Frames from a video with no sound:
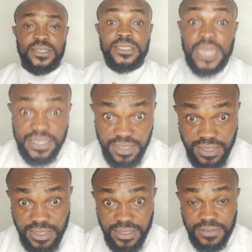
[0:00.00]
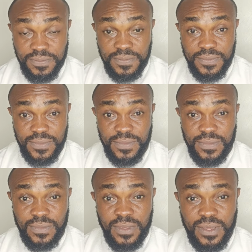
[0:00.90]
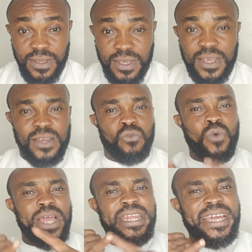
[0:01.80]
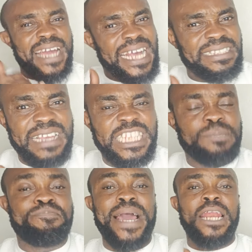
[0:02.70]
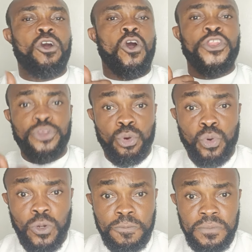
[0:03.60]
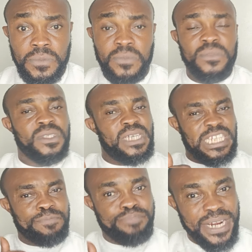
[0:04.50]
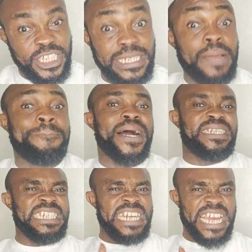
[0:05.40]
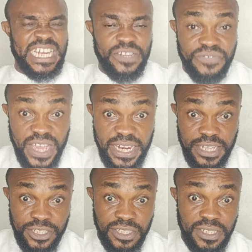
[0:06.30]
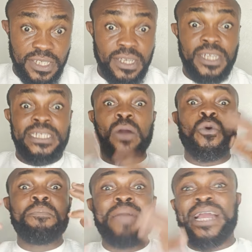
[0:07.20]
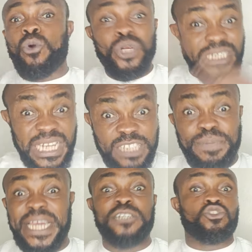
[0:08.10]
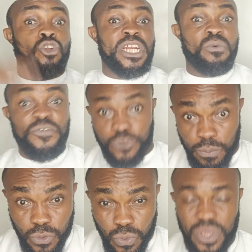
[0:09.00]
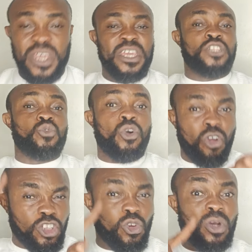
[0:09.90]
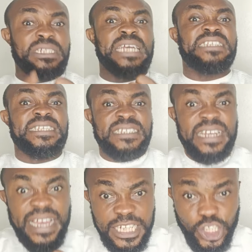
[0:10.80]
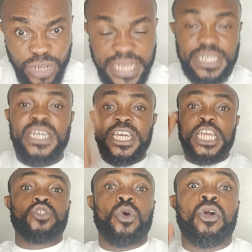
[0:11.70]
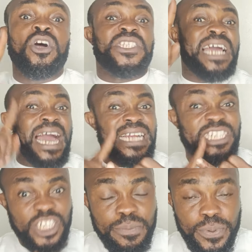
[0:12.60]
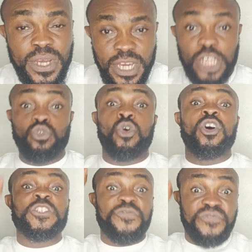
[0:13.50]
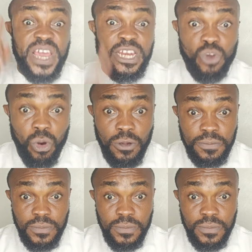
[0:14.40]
Yes, when they cast a spell on you, it brings about negative energy that will make good things begin to run away from you. It will cause unnecessary hatred. It will cause hardship. It will cause failure,